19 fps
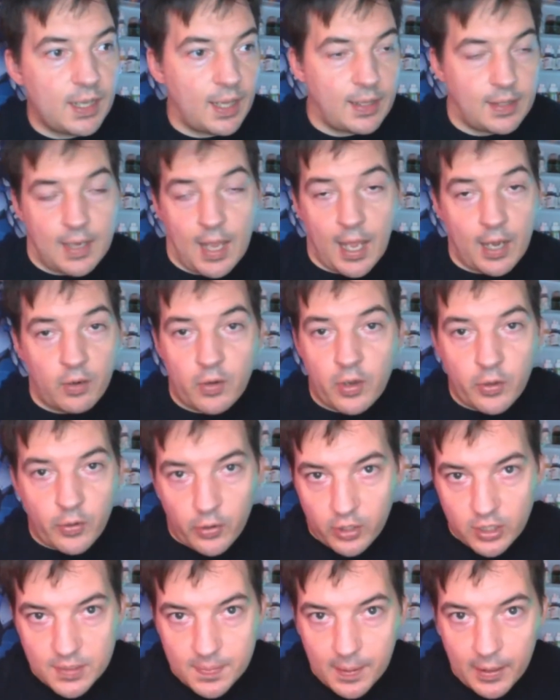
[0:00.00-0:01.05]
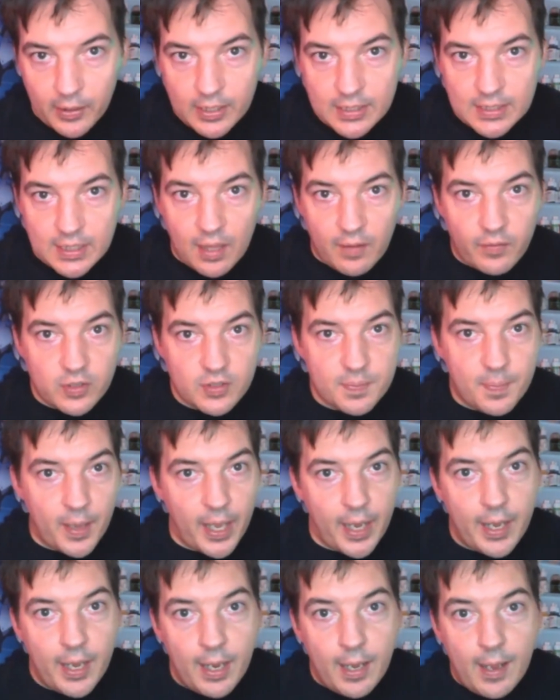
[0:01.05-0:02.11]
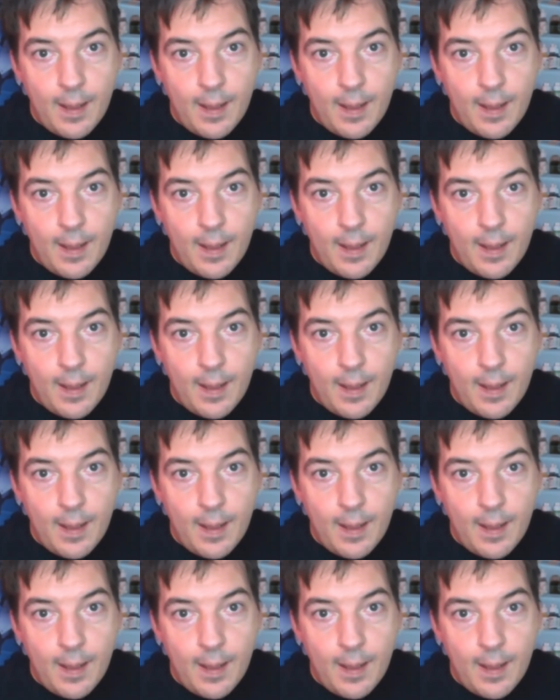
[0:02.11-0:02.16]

I don't know your experience levels, but